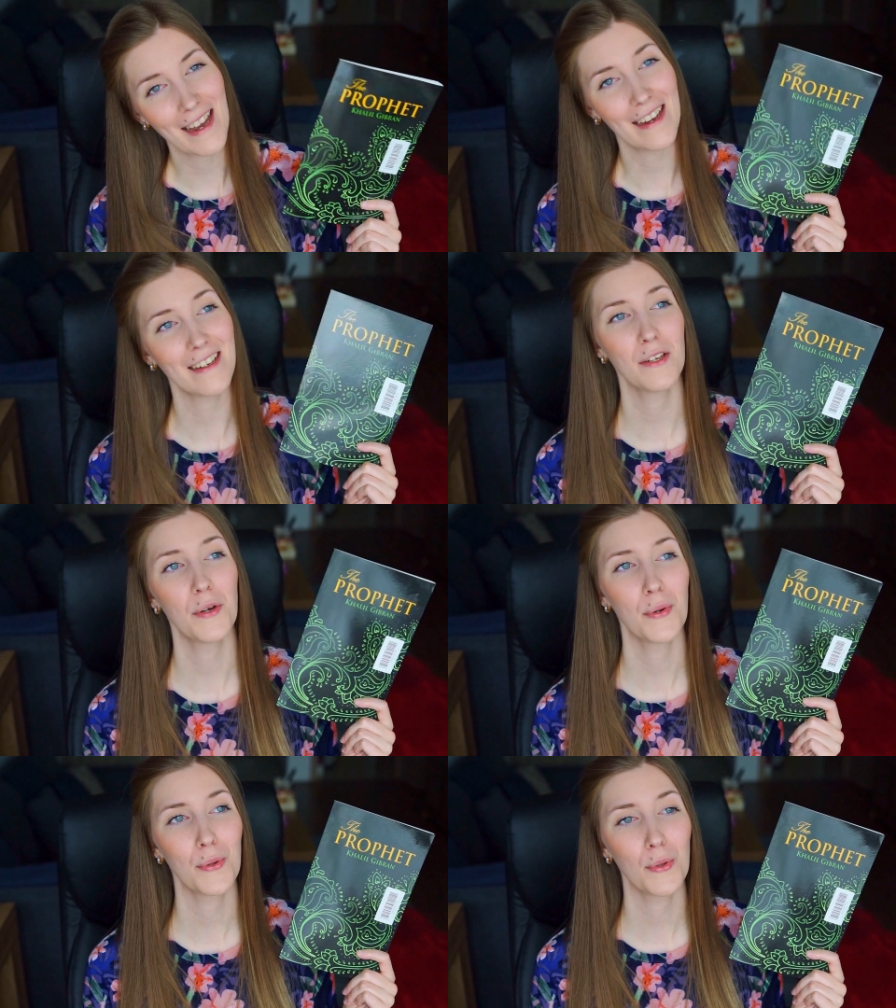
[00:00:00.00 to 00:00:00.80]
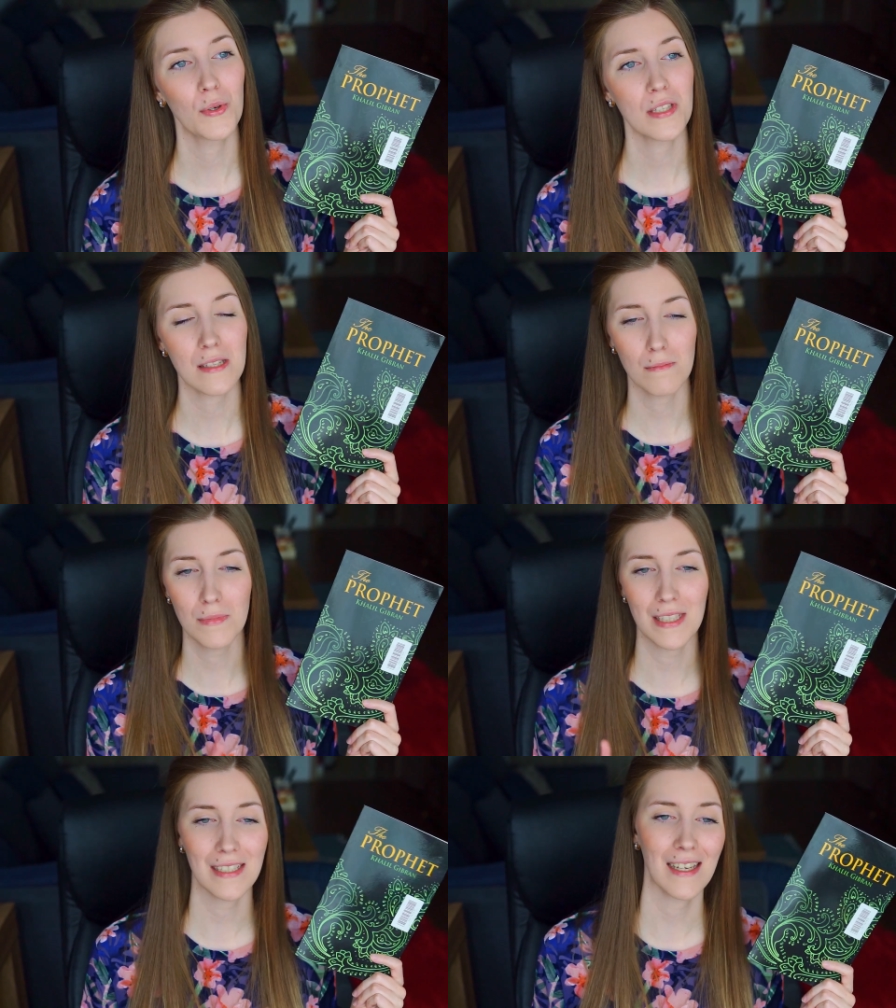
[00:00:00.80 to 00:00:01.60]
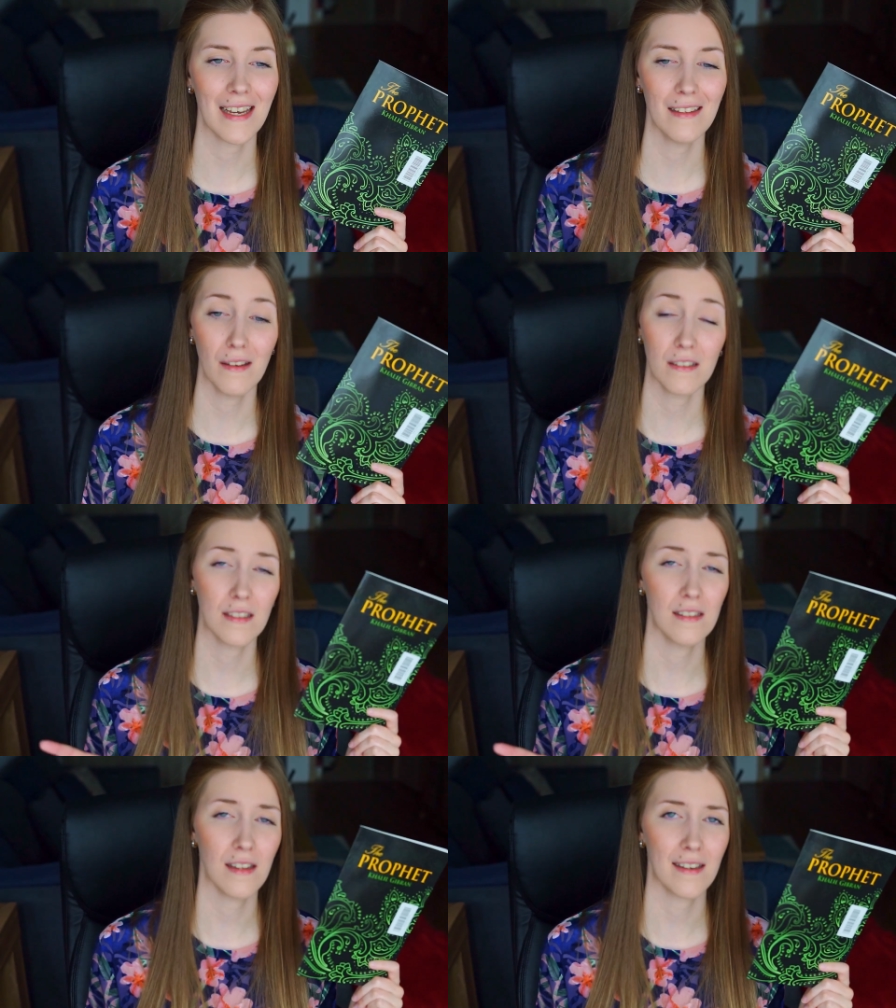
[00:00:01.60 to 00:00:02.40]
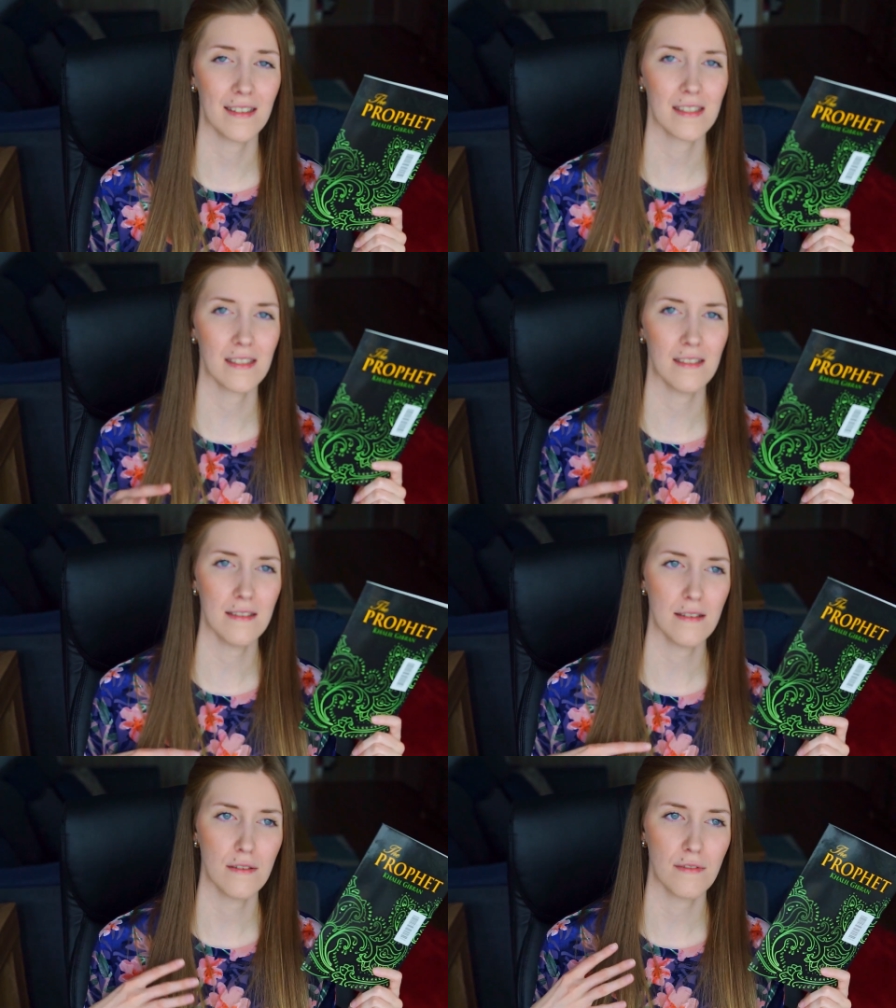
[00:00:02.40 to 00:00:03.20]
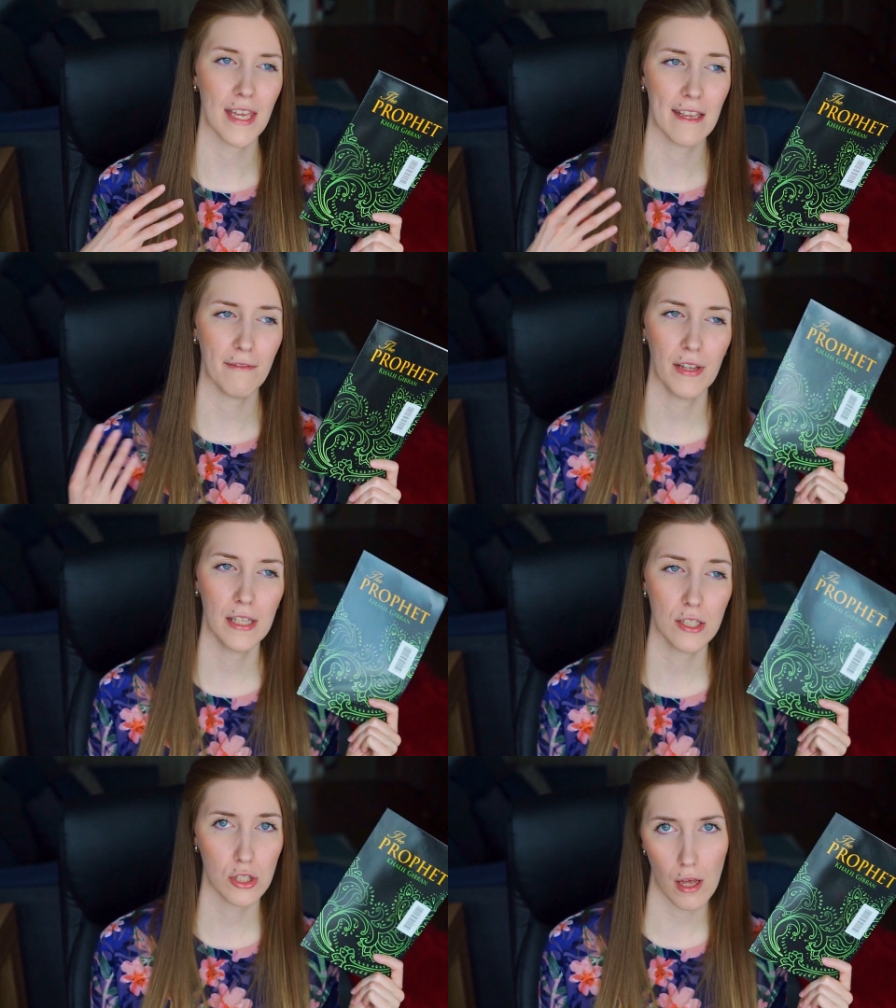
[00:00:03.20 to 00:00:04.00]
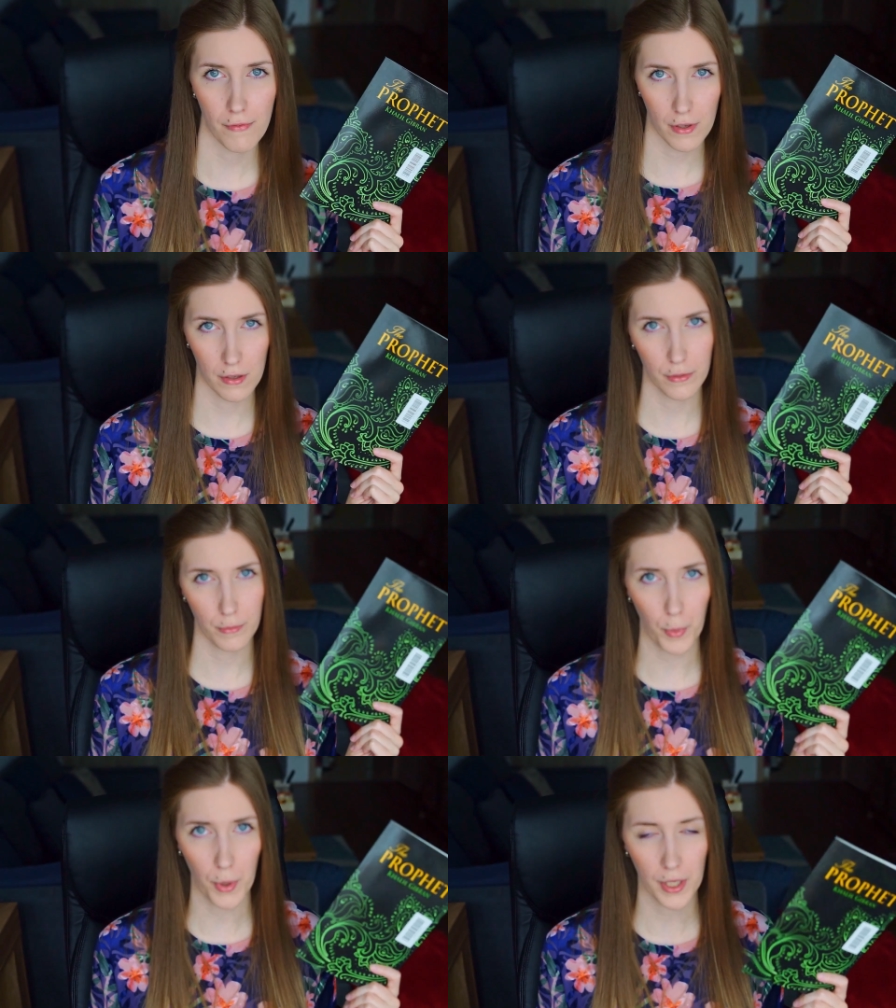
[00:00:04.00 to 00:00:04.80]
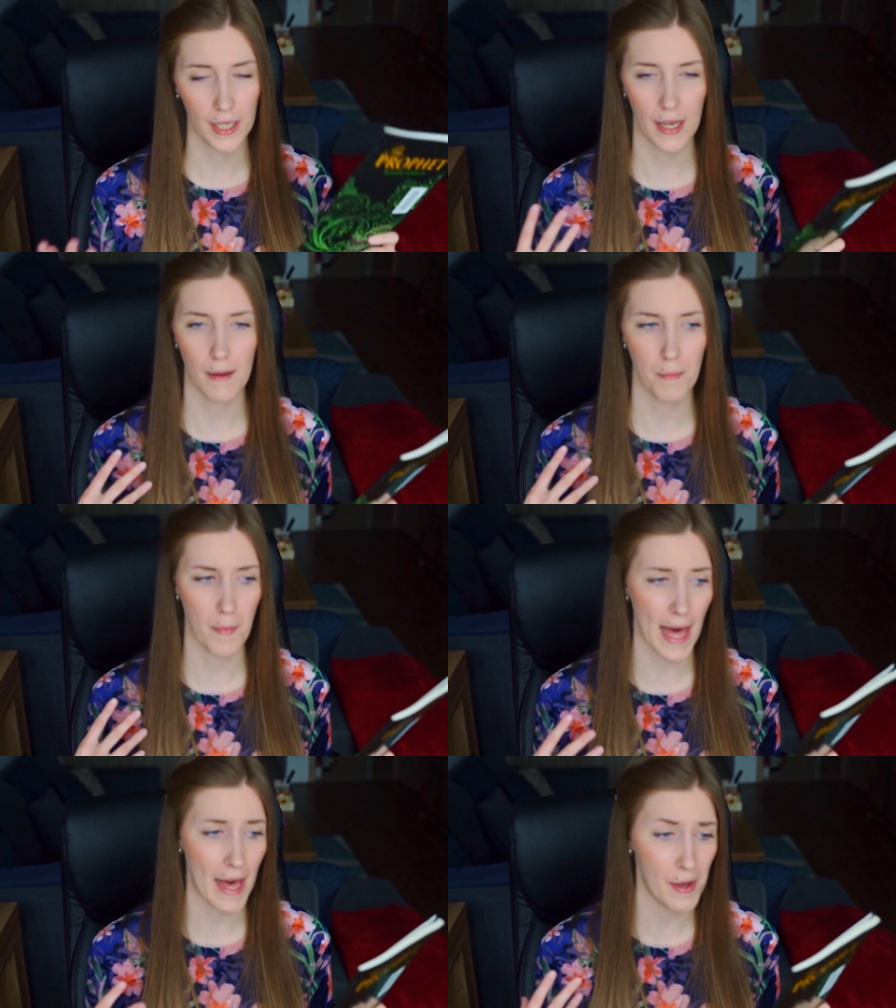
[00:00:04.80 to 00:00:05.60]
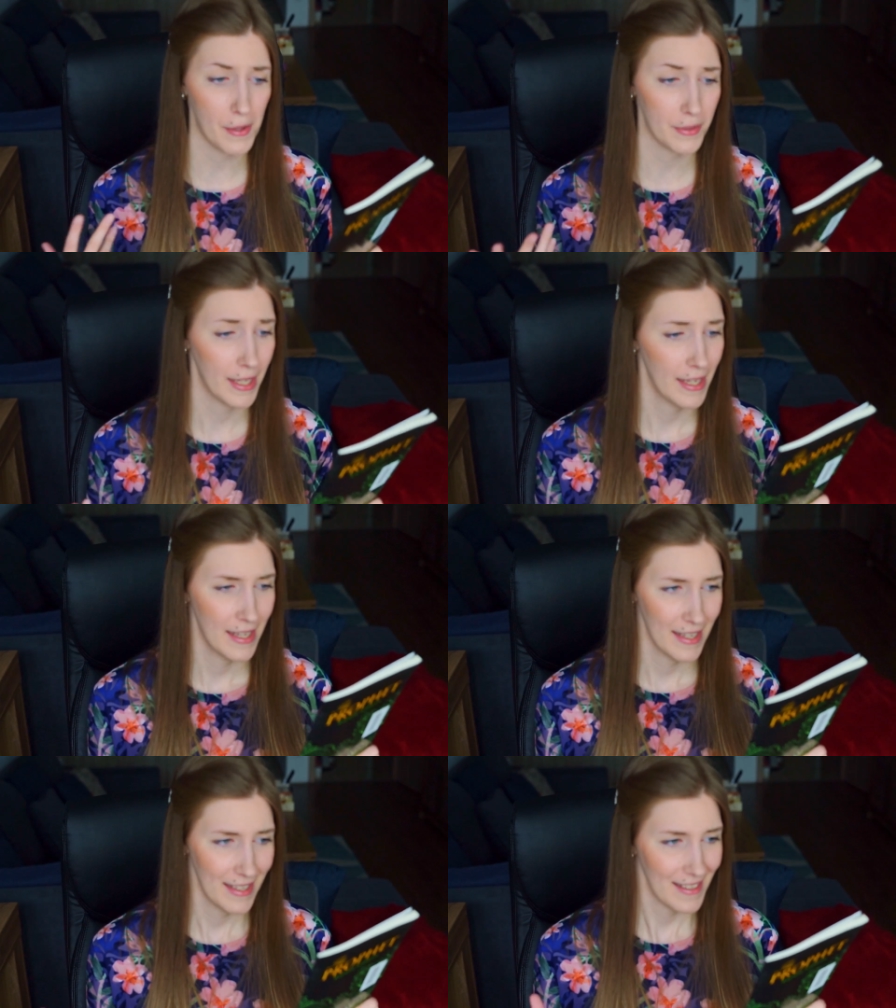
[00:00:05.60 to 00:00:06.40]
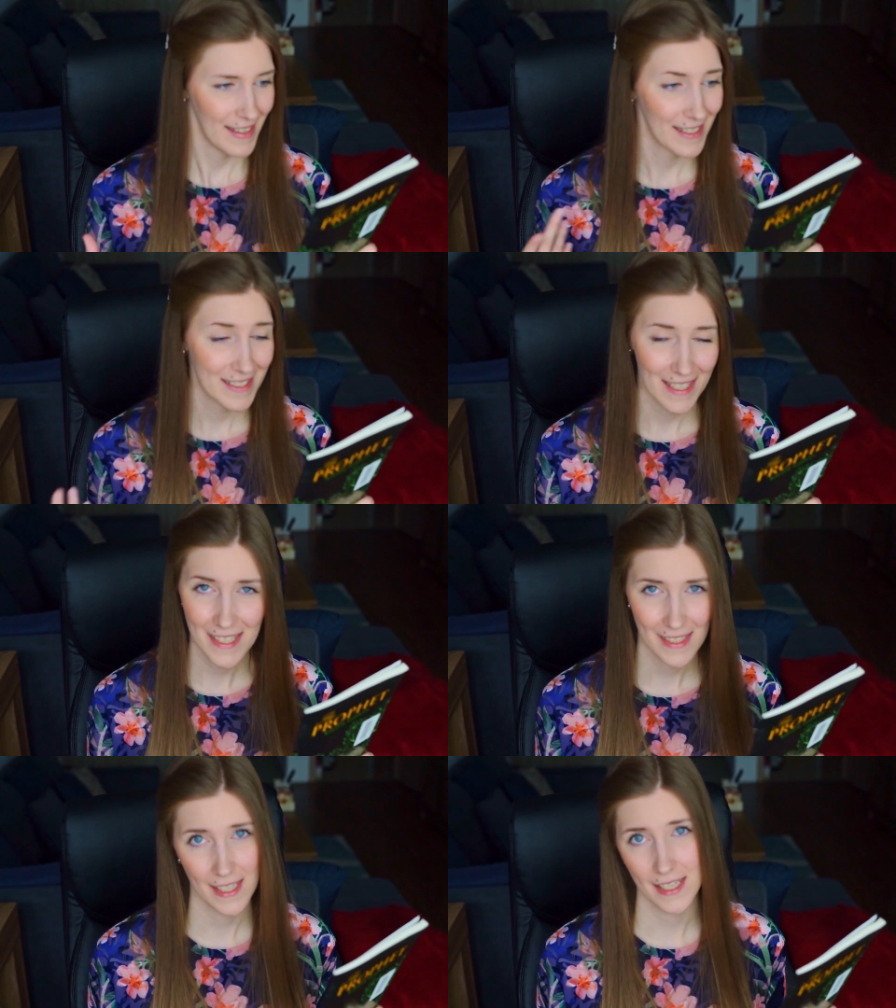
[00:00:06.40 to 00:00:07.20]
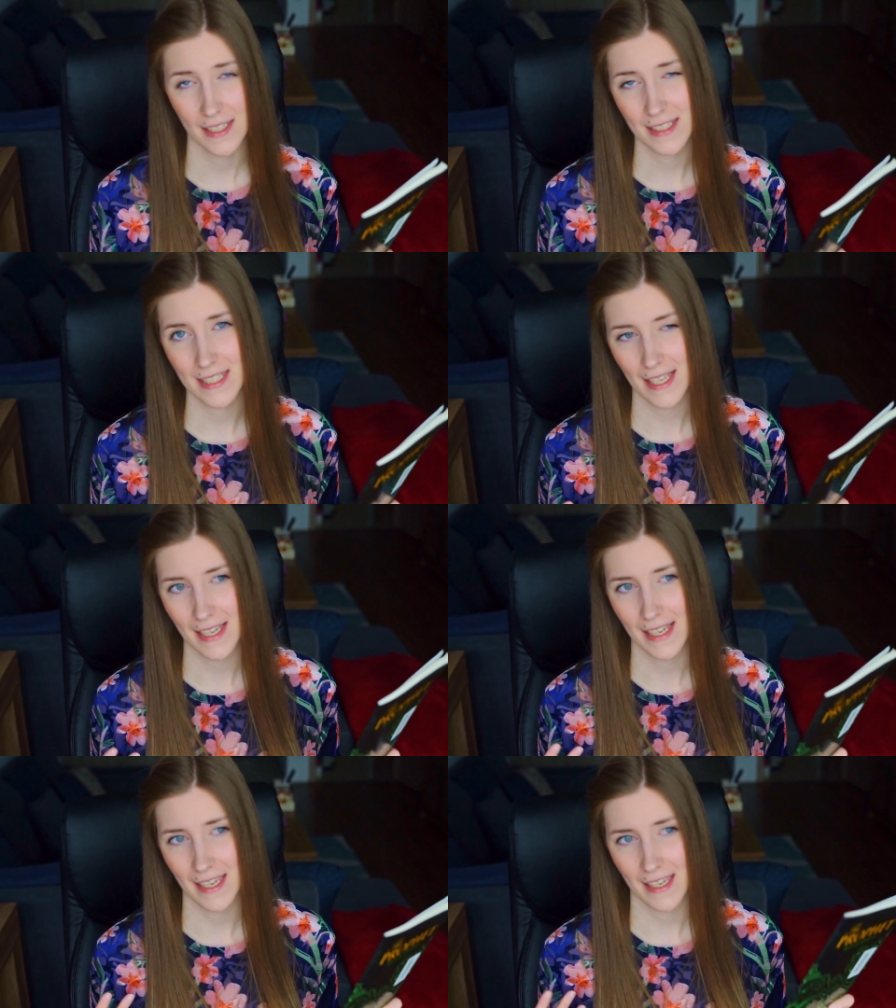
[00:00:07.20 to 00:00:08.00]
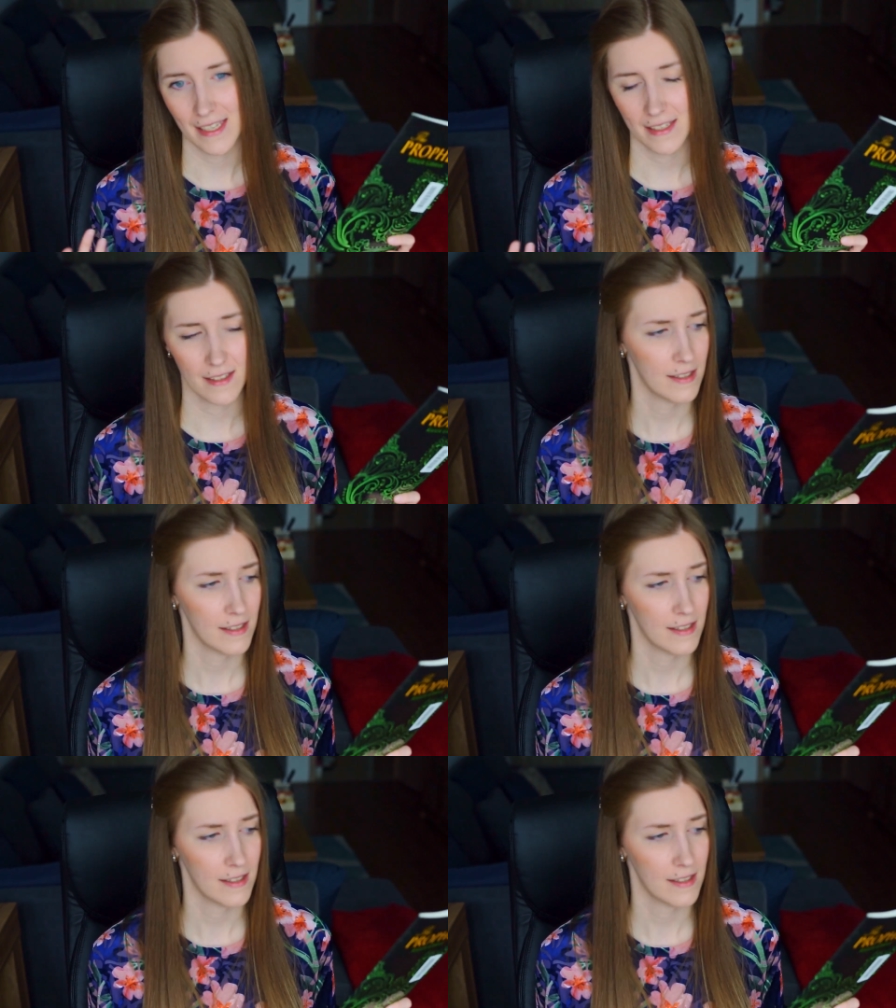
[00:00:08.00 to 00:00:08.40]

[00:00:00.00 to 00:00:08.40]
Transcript: I know something along the lines of a philosophical book about existence and